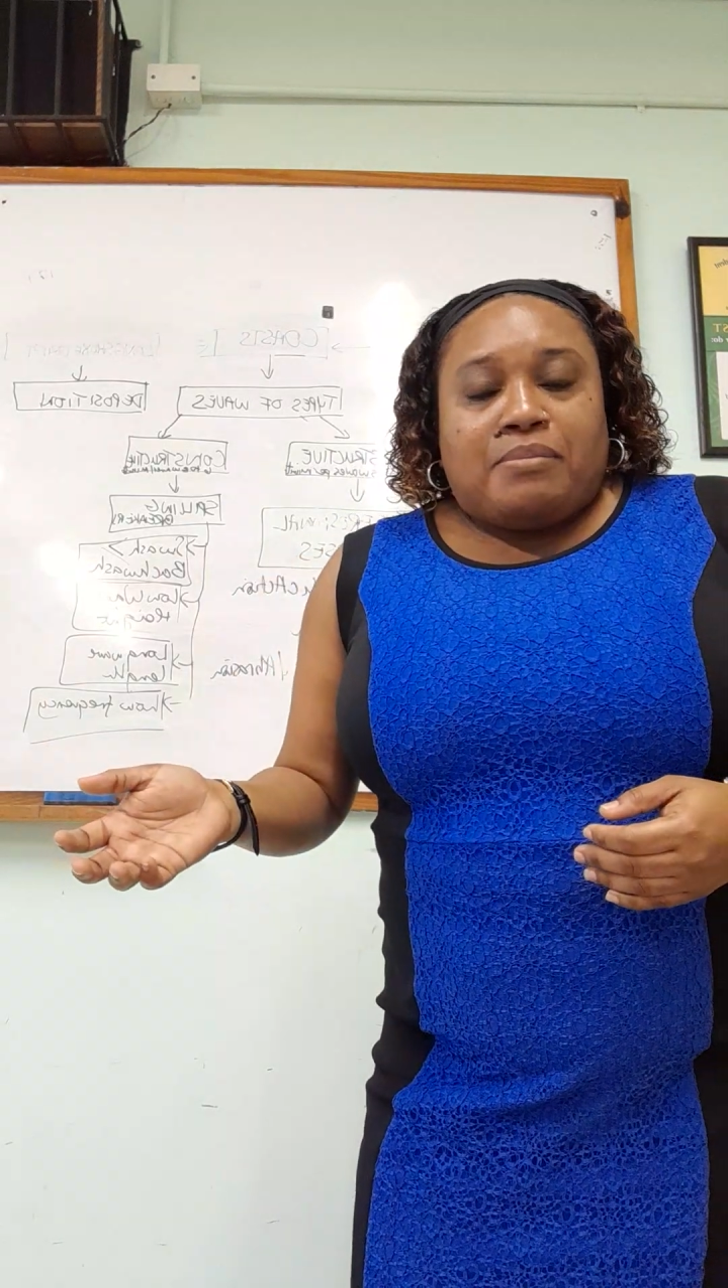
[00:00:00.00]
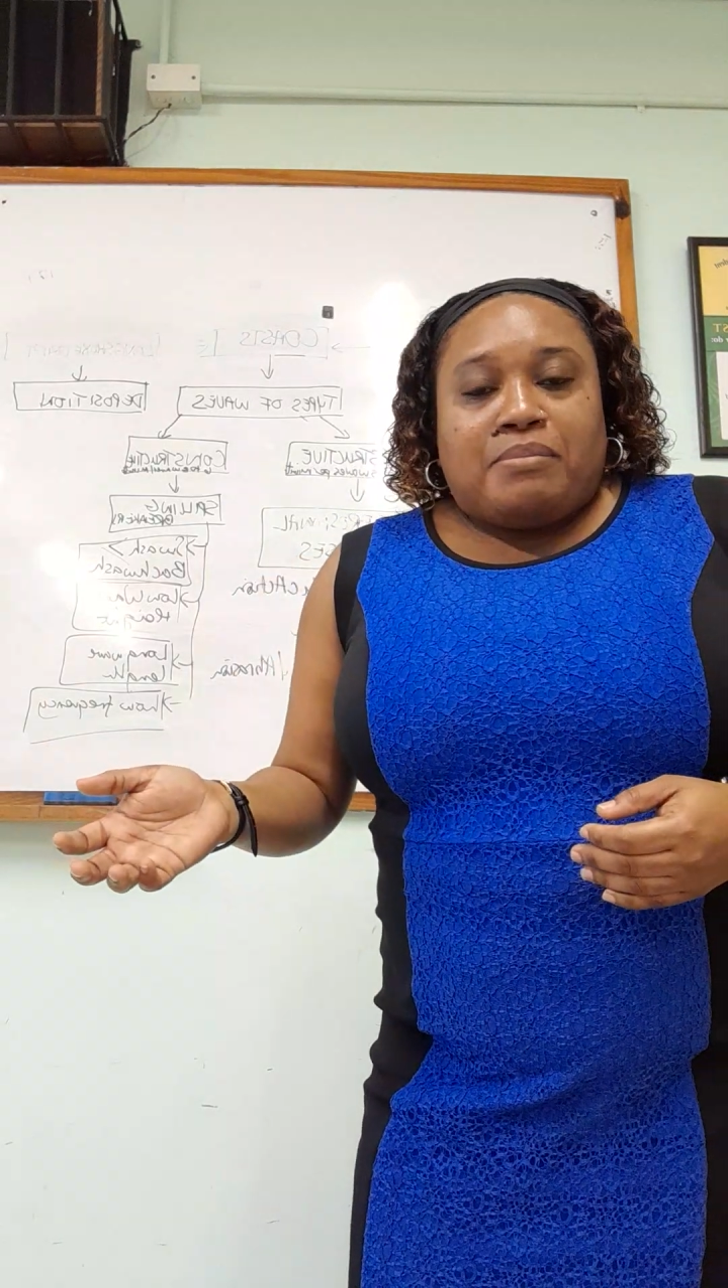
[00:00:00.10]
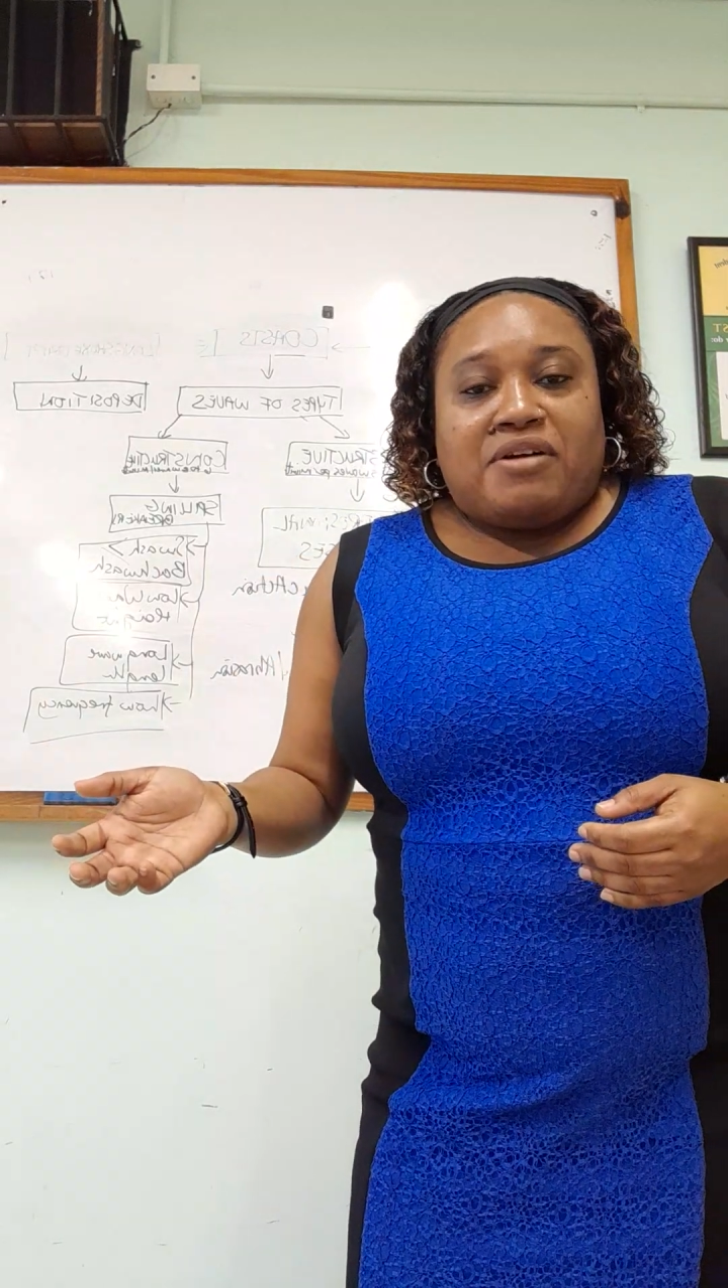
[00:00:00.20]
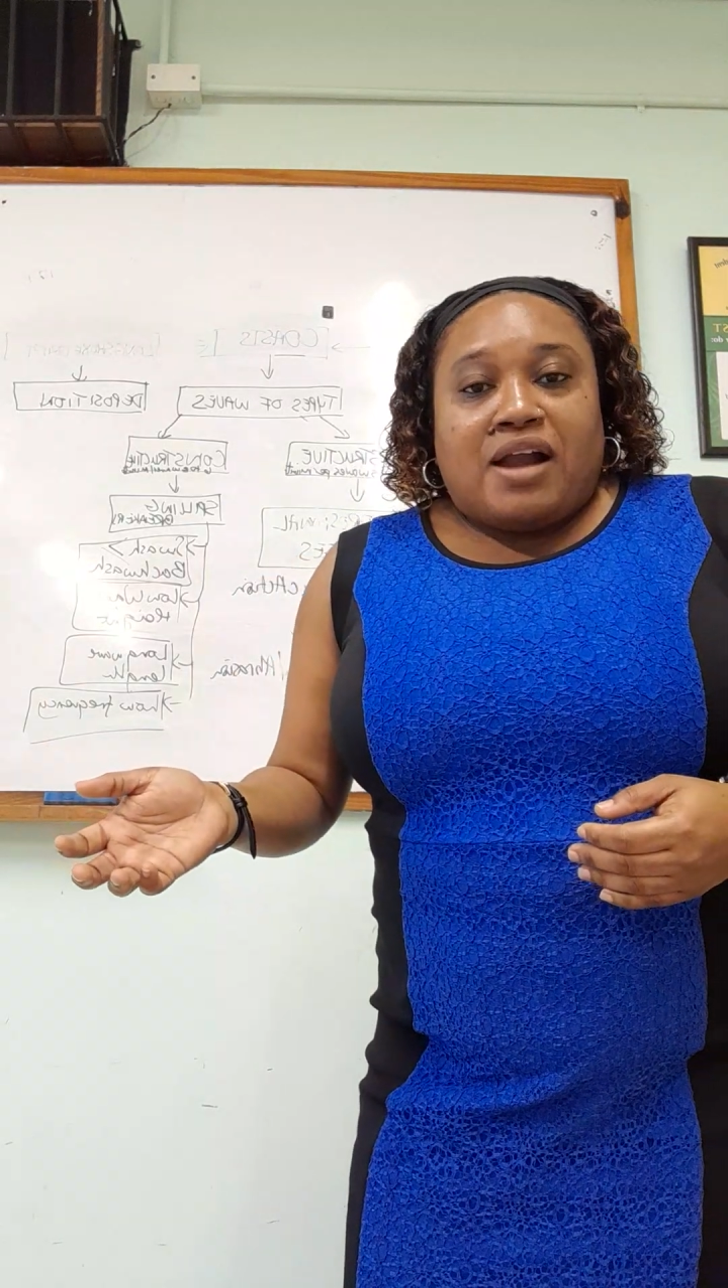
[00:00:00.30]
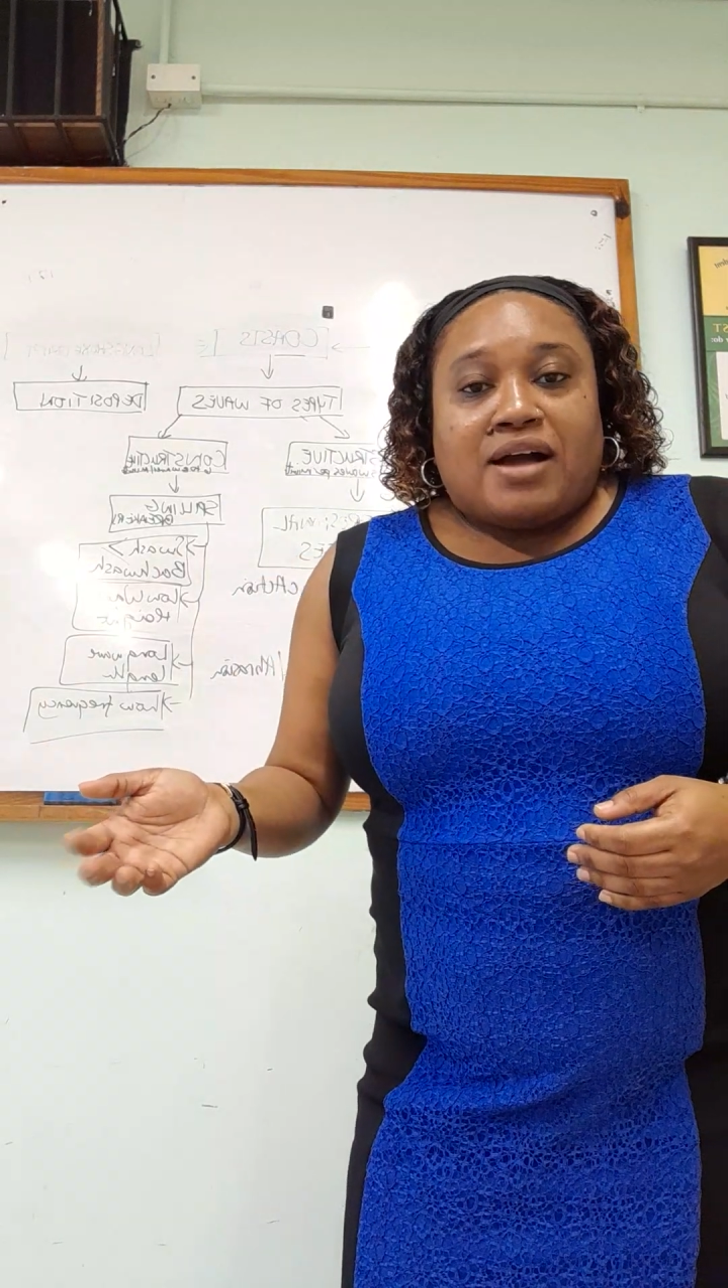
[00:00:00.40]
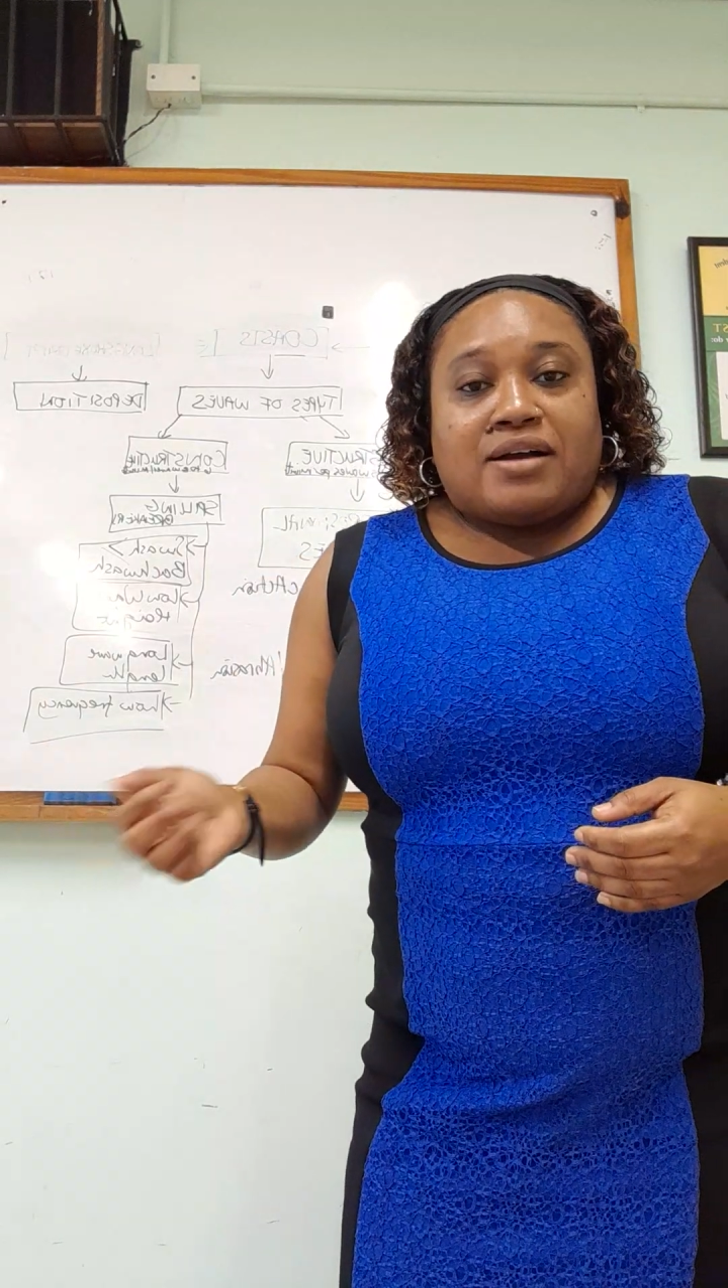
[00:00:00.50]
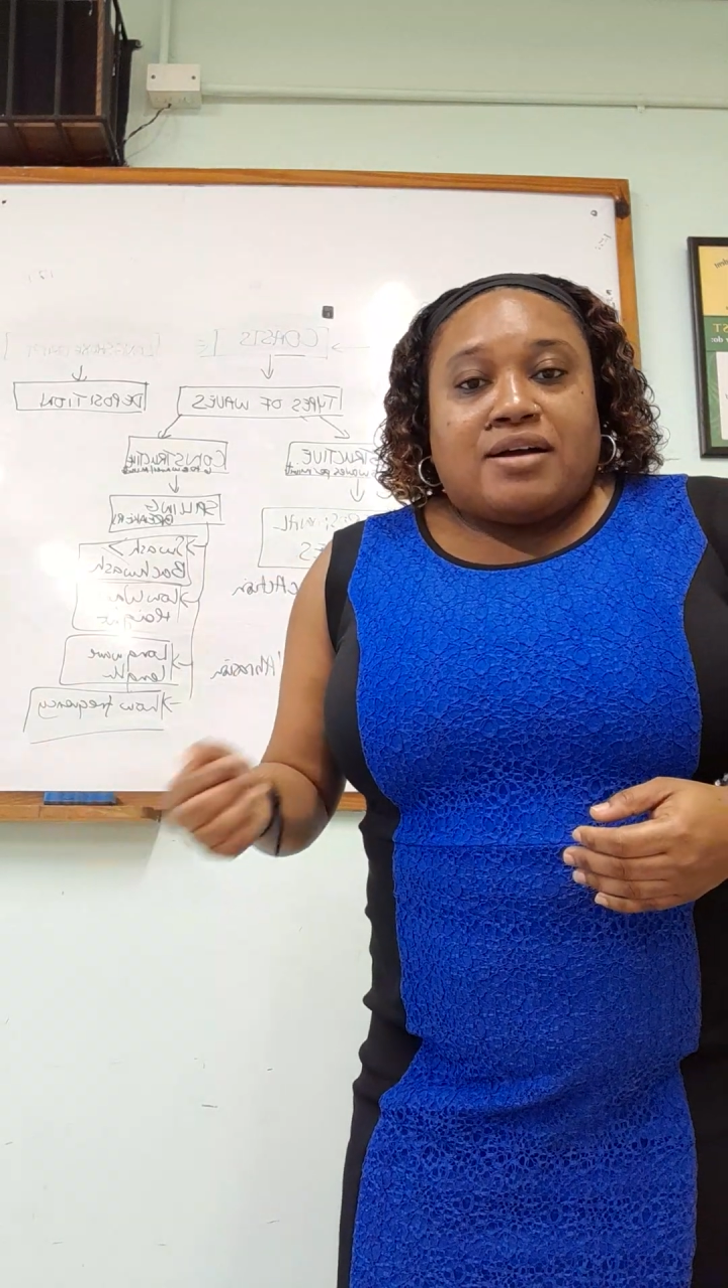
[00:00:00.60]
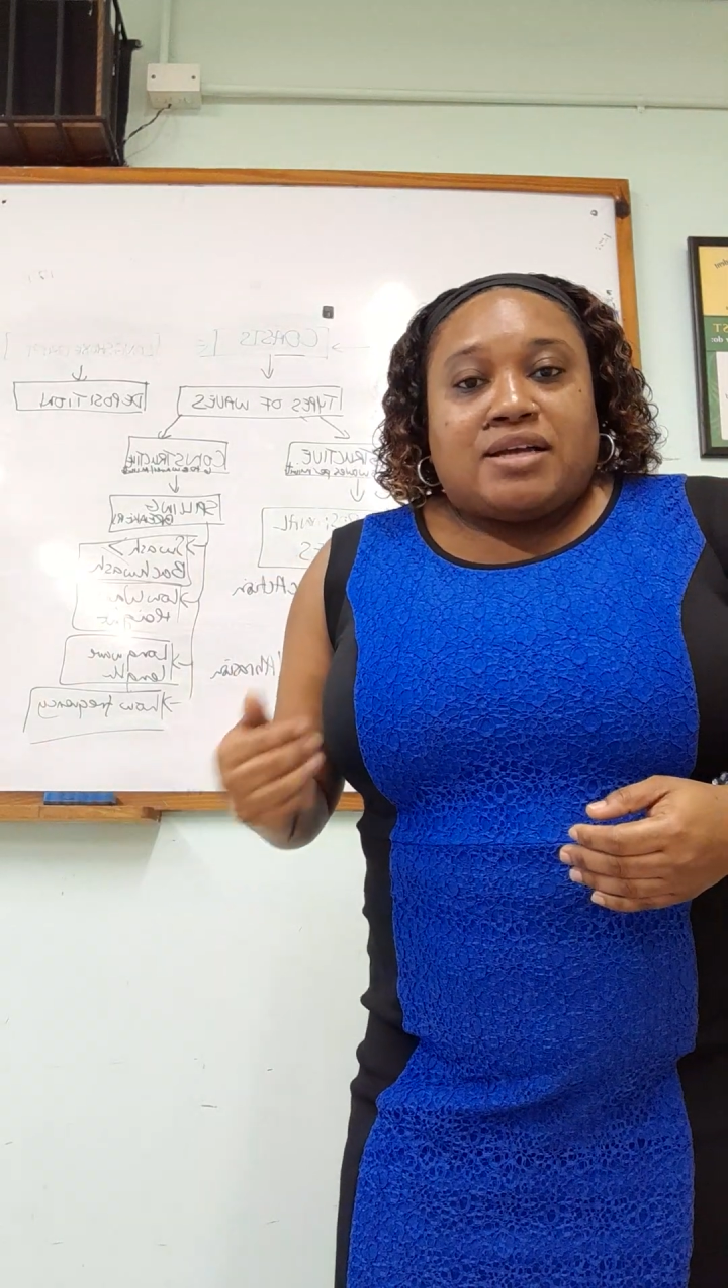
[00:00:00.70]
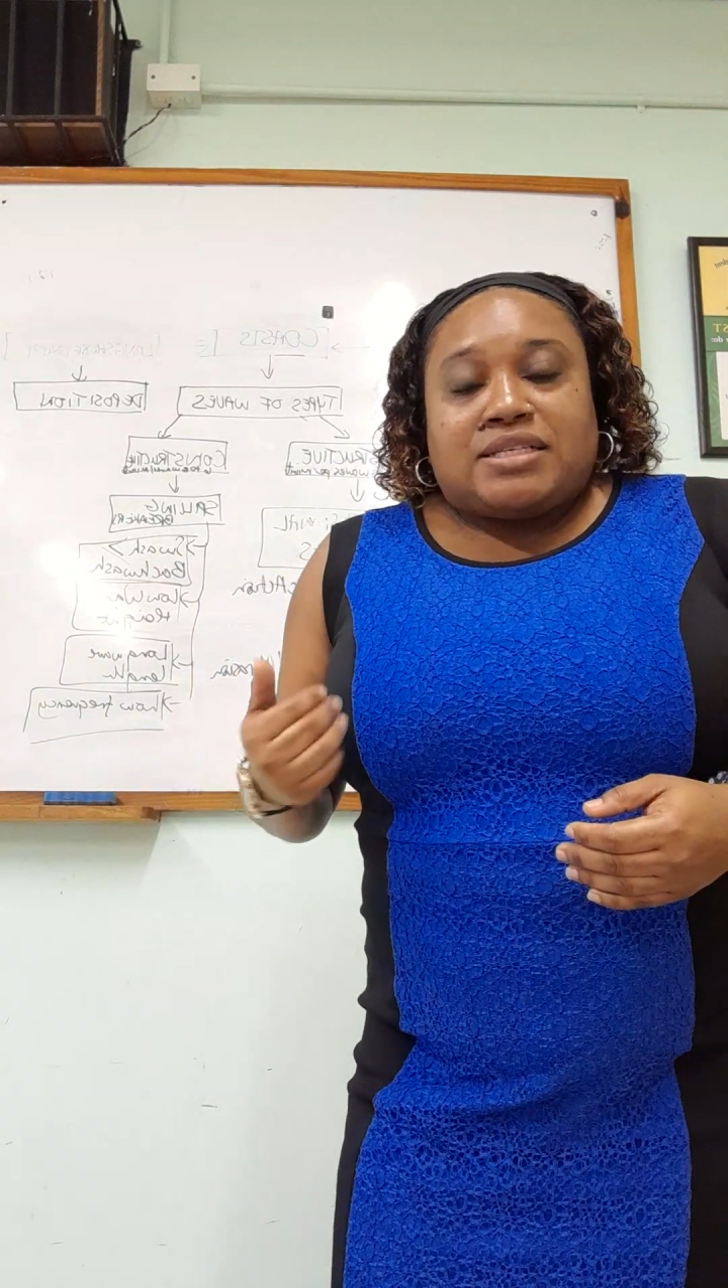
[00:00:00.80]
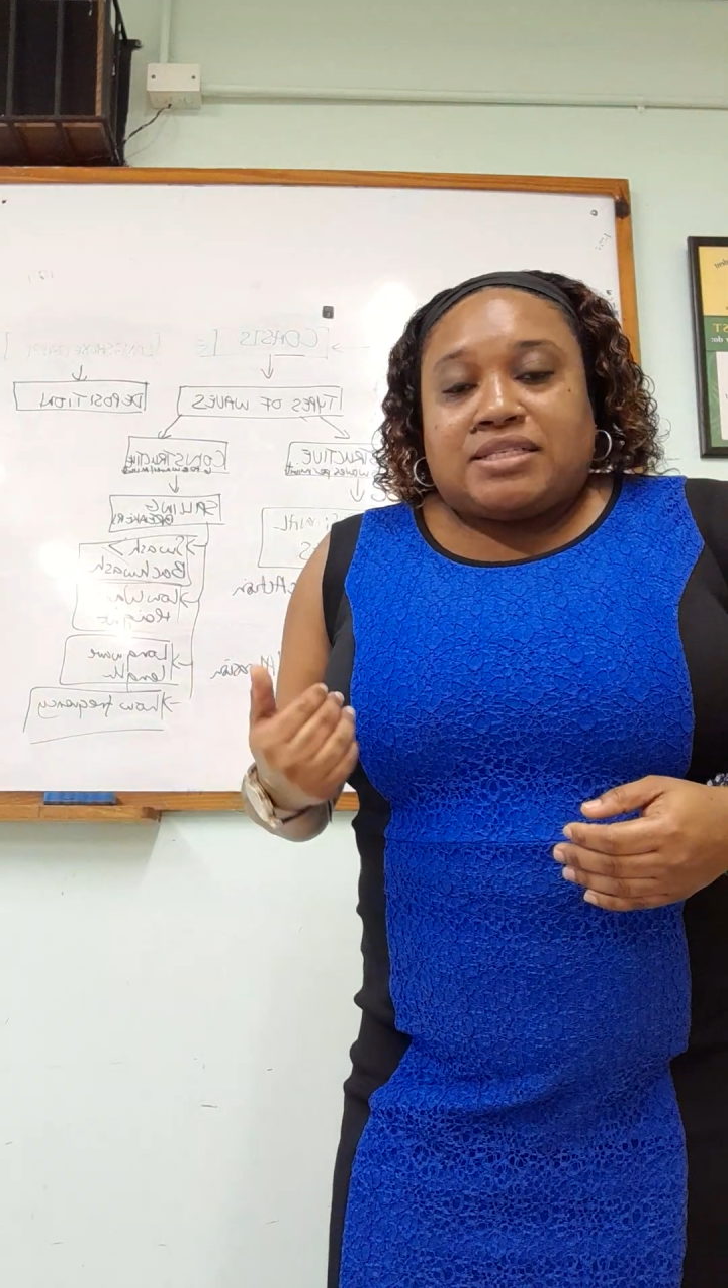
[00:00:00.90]

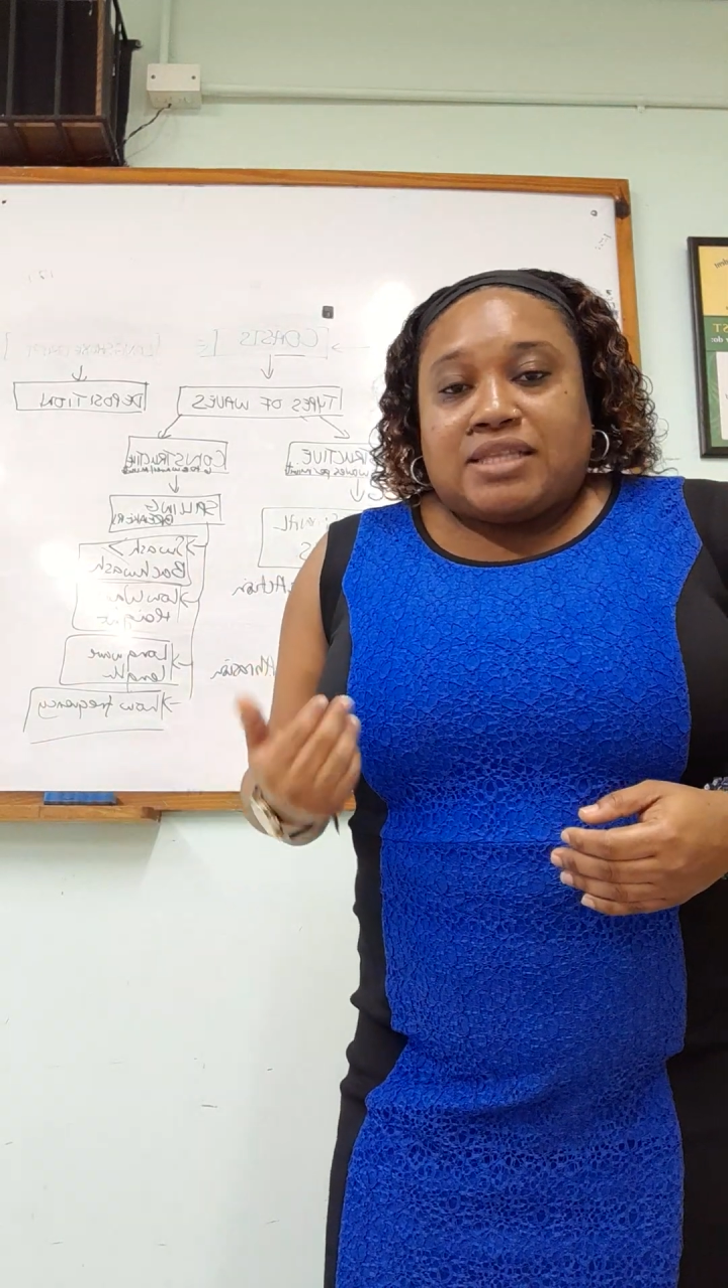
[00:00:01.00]
Maracas,